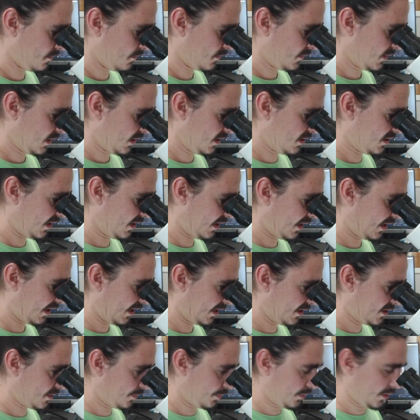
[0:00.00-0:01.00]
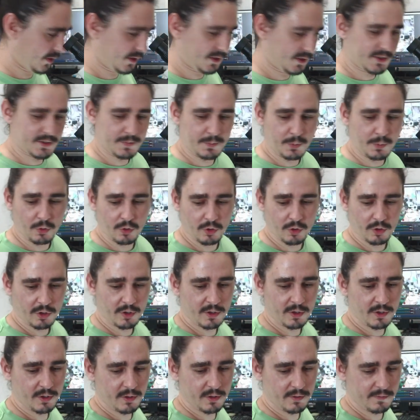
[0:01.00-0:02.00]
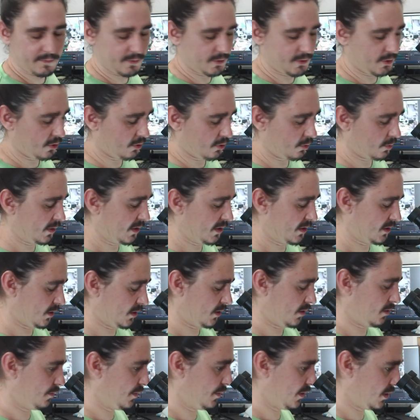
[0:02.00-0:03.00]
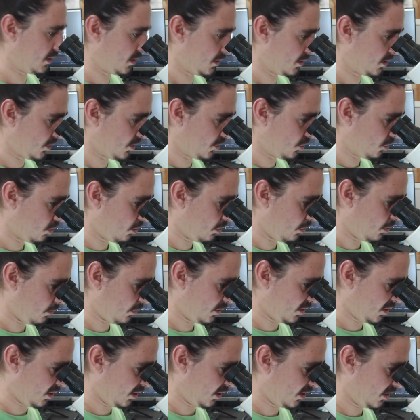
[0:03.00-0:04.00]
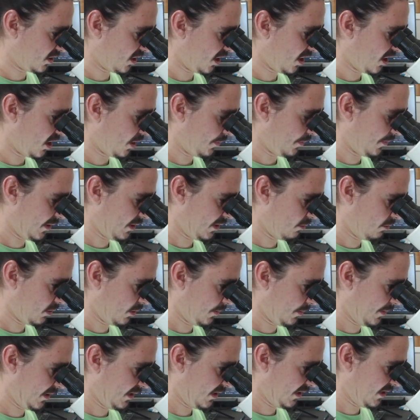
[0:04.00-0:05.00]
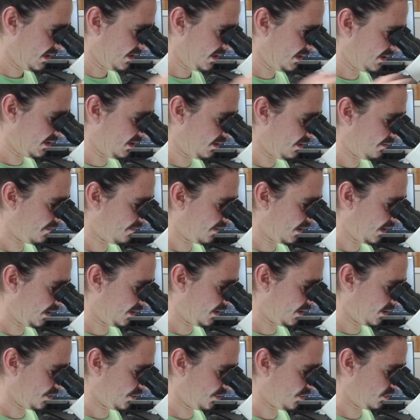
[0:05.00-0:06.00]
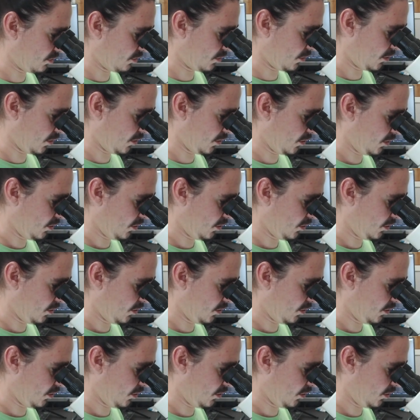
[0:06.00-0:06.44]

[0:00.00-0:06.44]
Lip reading: is that I split this board for no reason because the short was on the top and it would have been easy to find this short